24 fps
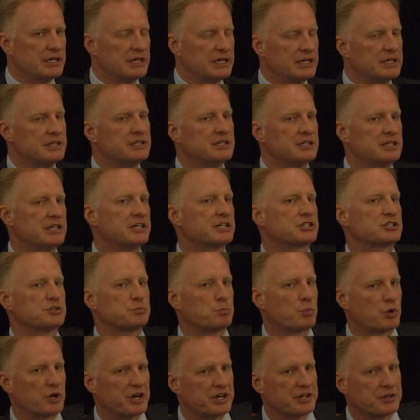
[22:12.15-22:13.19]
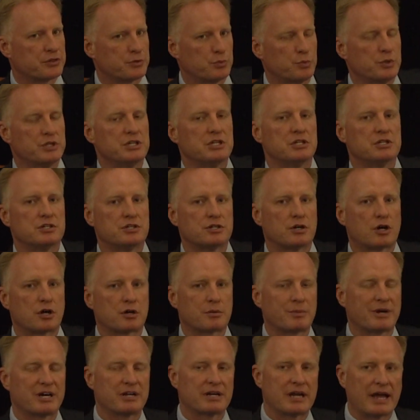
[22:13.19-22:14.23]
in the next breath, we need to talk
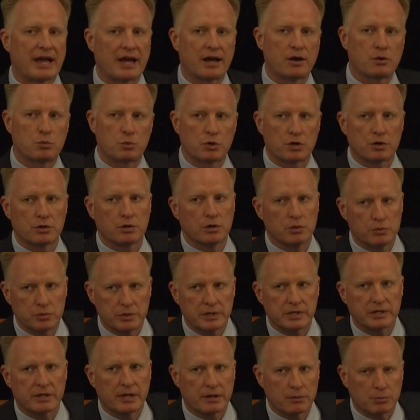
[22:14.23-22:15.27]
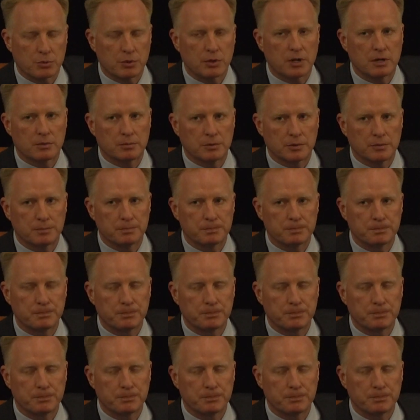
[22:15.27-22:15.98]
about how we're owning that problem.